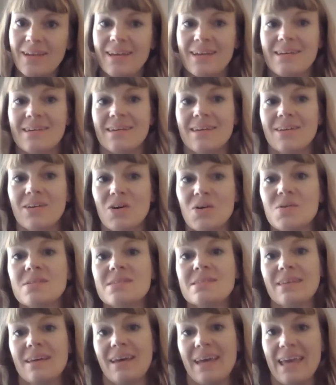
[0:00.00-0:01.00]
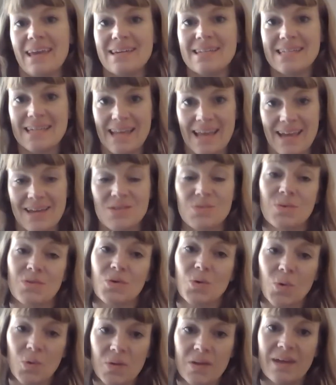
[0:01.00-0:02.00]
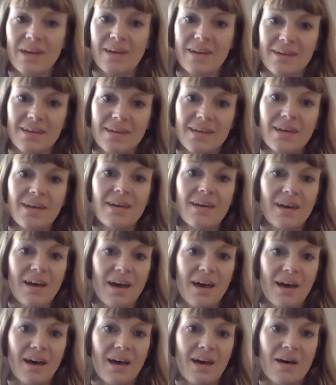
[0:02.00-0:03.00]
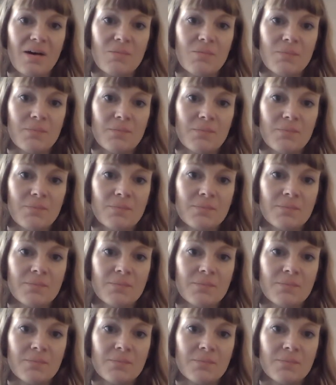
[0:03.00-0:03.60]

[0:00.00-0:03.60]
it goes hand in hand with cooling. Um,